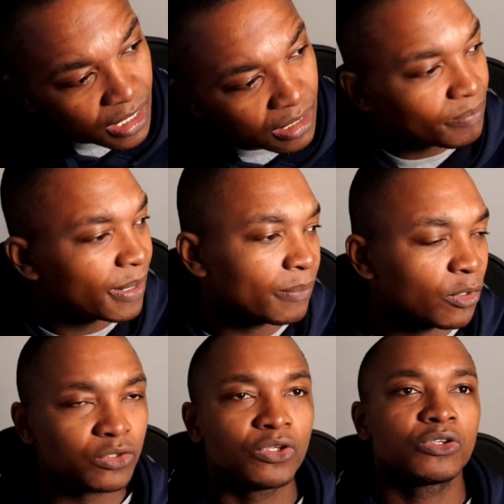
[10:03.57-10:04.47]
but I'm not
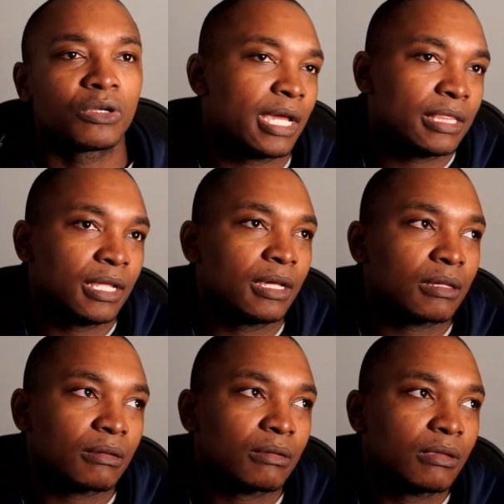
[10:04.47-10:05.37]
too sure. I think
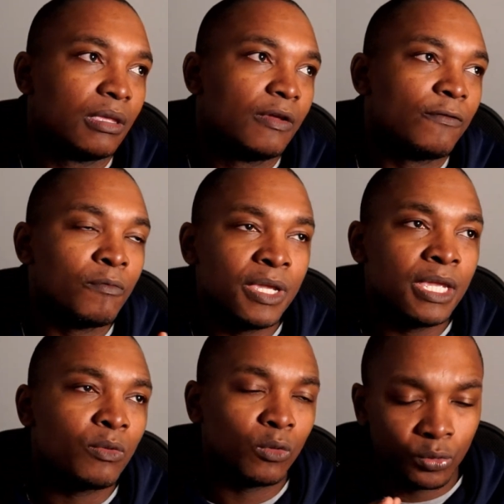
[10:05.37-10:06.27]
for me,
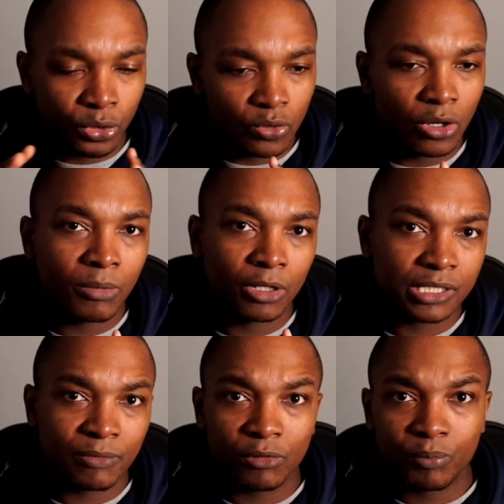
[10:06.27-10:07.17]
when we talk about some
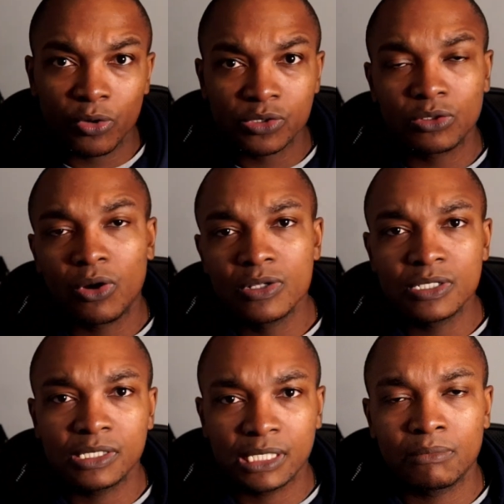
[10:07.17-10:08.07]
of the pros and cons,
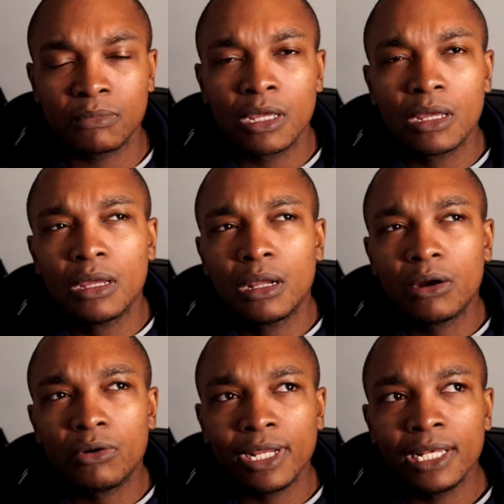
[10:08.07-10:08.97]
there's some
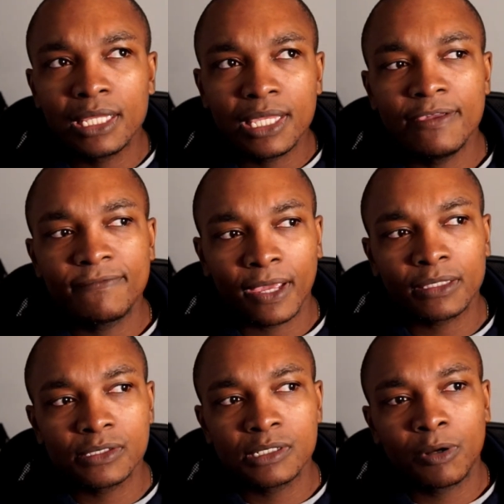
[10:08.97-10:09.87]
really key
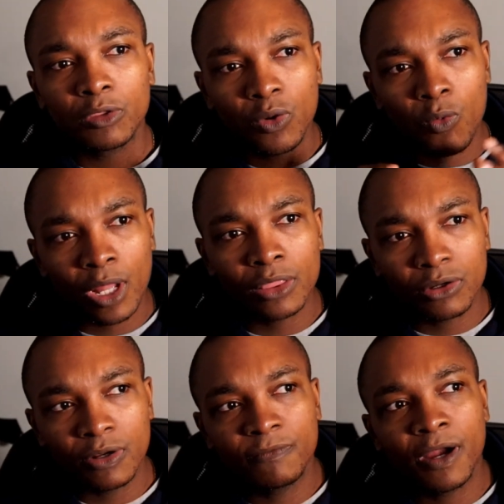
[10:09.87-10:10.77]
factors about the
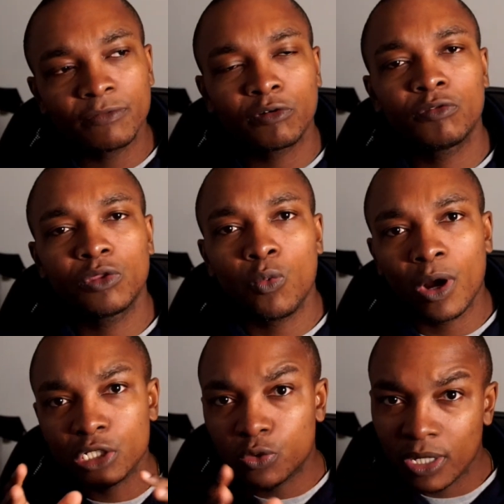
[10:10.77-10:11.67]
135 over the
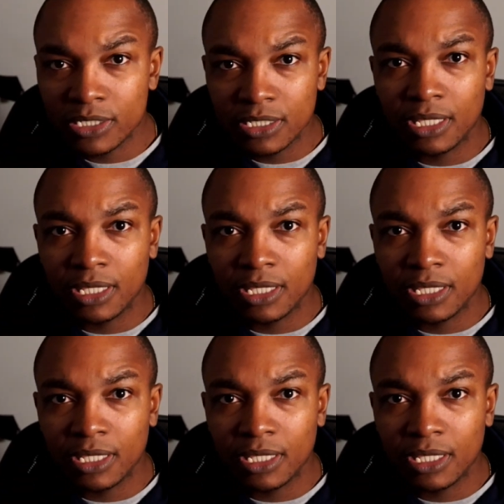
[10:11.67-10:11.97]
120